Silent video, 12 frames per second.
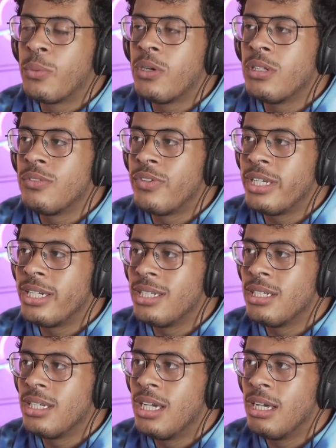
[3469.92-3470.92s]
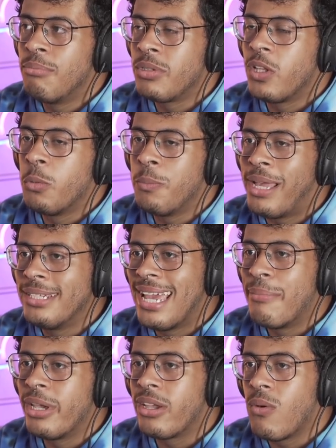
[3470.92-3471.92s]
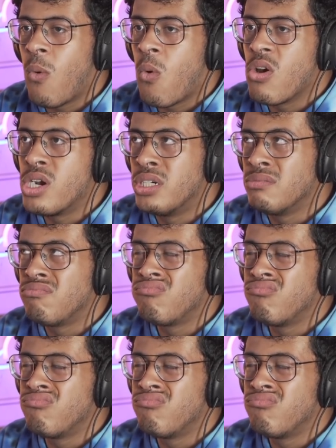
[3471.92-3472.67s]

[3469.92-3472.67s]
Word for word: world via um, global pandemic or